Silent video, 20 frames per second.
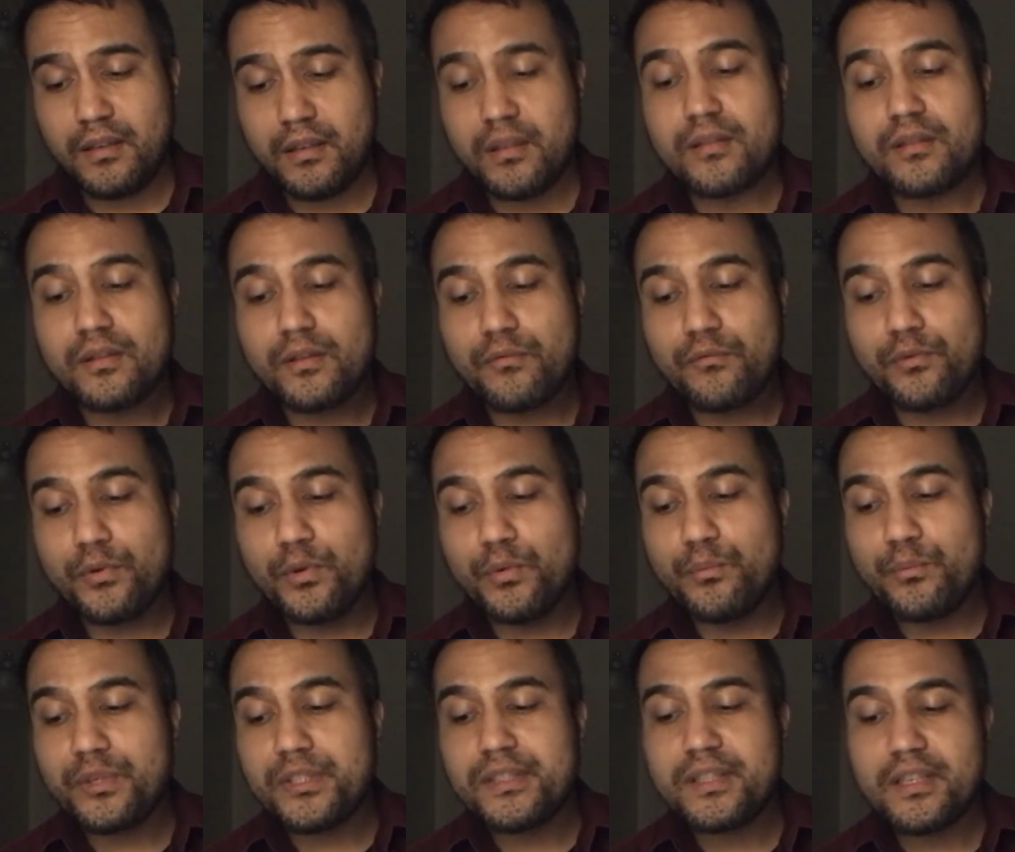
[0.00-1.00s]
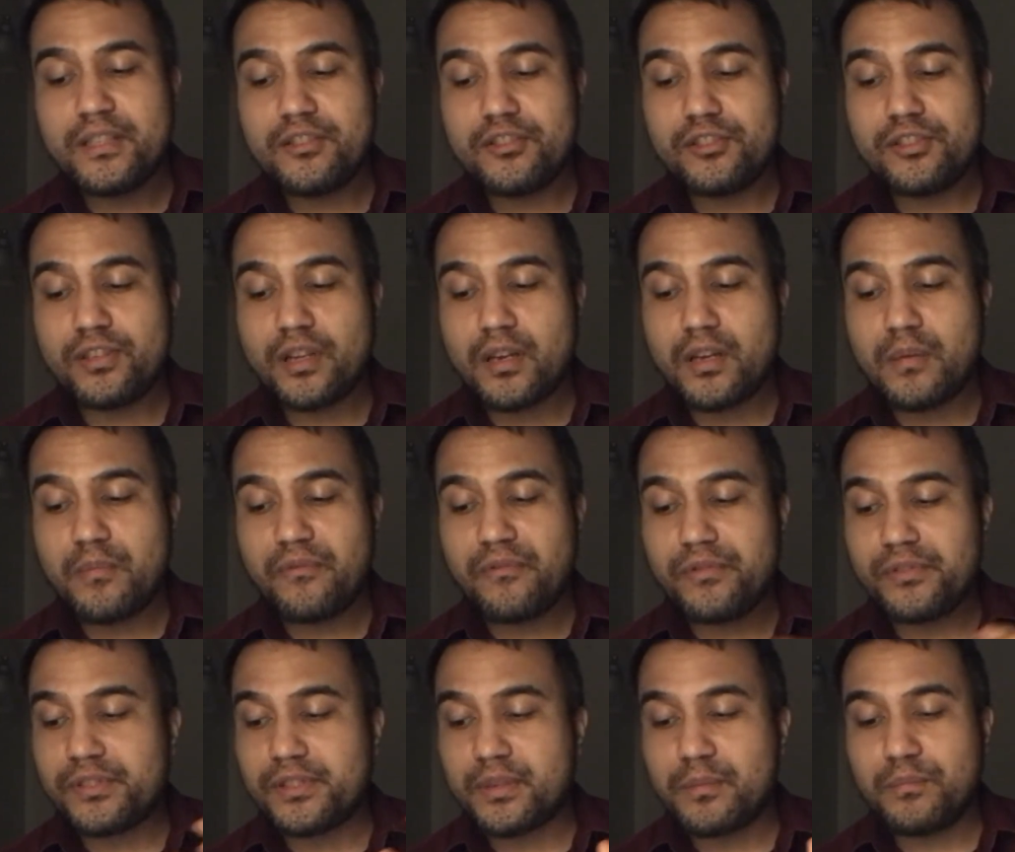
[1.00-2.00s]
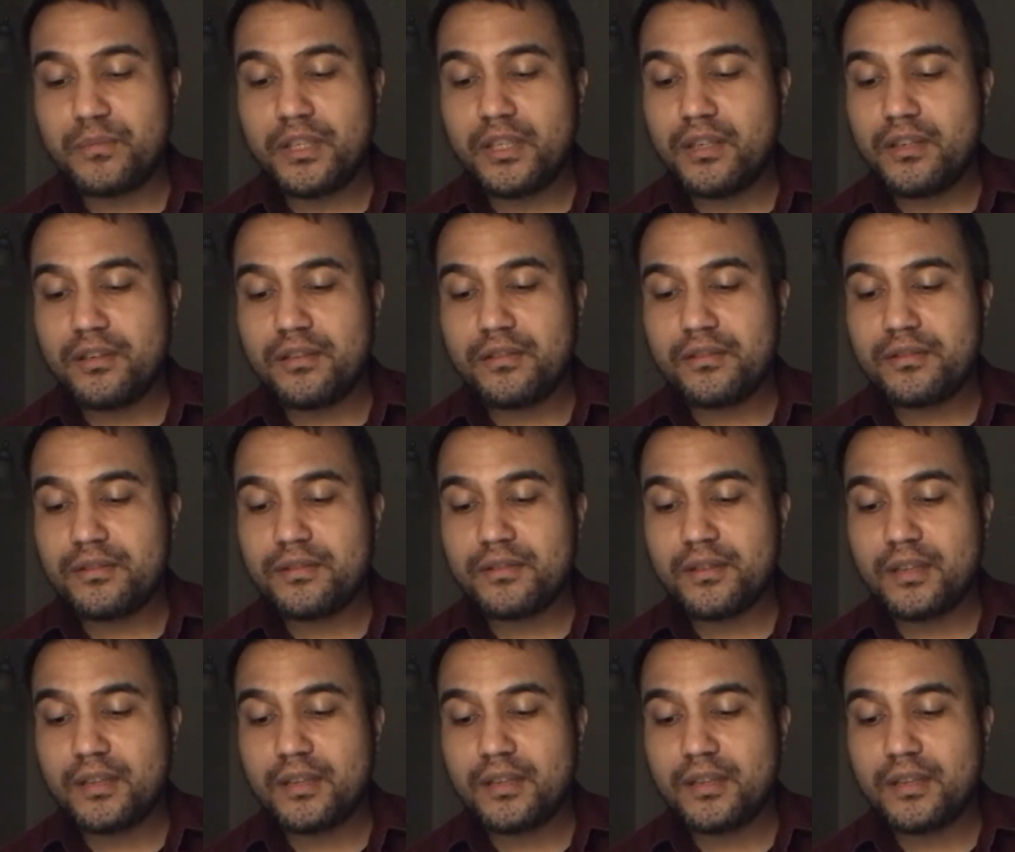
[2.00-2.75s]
The room was then shut up for some years,